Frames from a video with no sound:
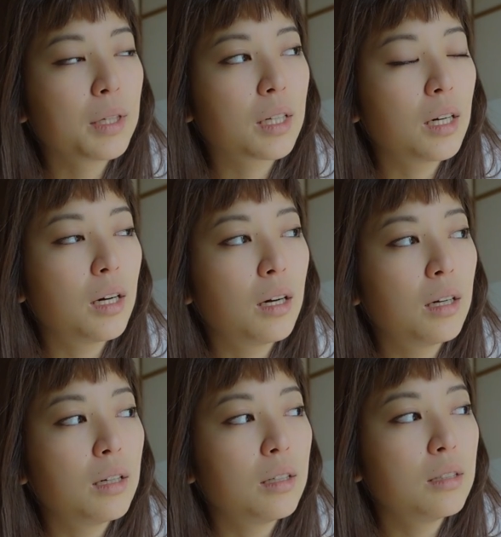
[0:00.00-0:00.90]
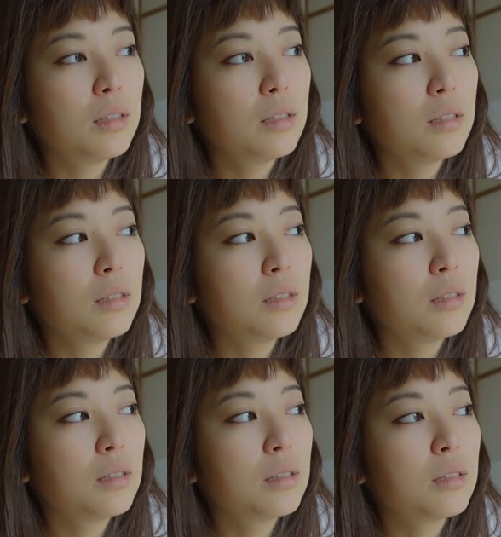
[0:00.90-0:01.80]
because
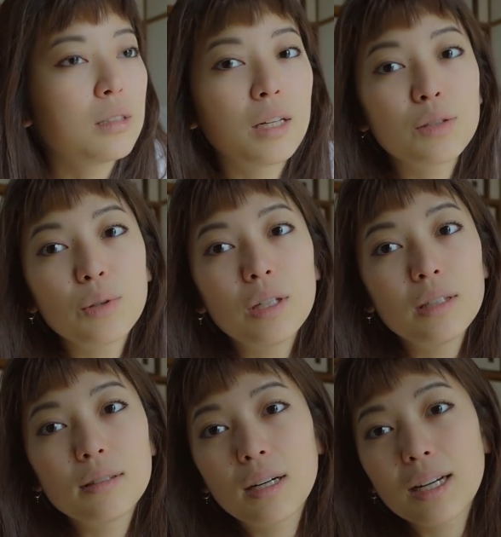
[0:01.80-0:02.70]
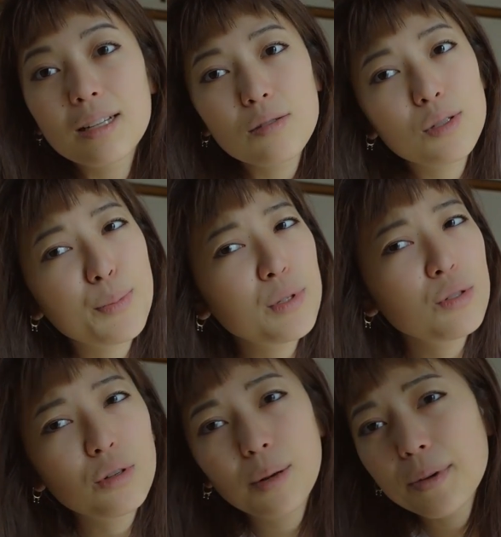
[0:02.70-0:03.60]
that's what I guess you are supposed to
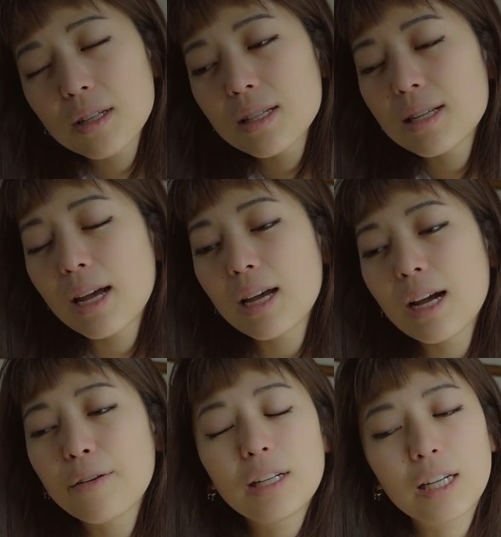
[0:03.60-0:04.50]
do on Mother's Day. I already